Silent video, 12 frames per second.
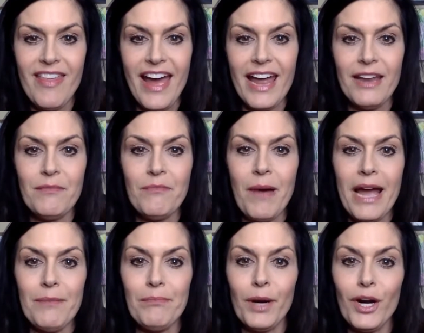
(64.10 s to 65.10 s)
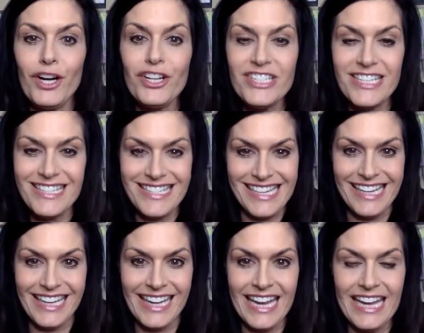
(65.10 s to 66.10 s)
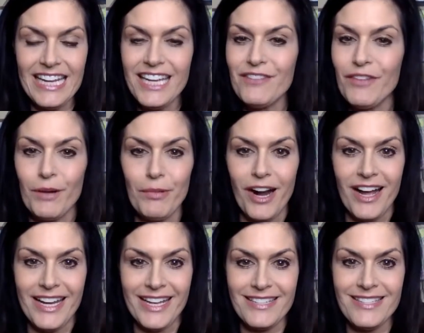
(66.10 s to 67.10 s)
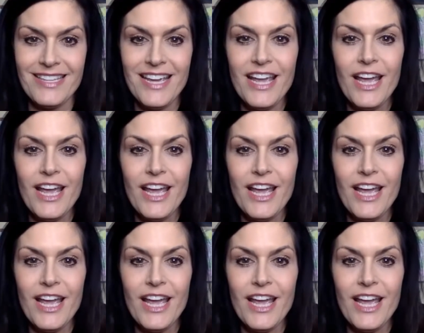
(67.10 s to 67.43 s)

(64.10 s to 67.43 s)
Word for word: that by purchasing any of our products,